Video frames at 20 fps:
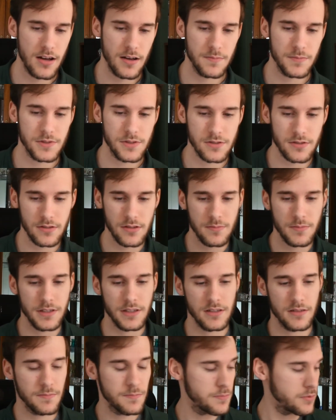So let me
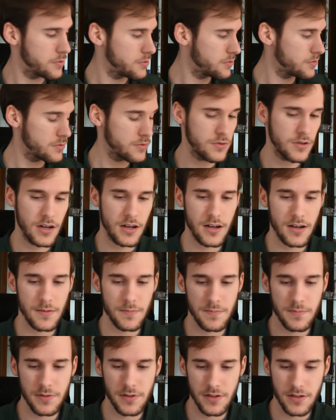pull up
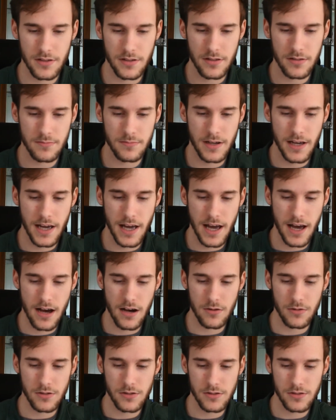my
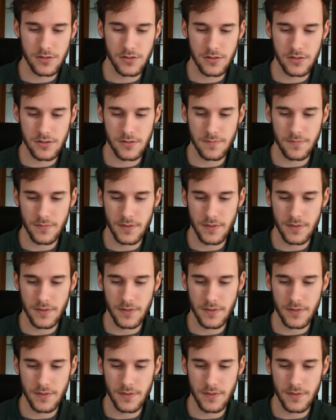hours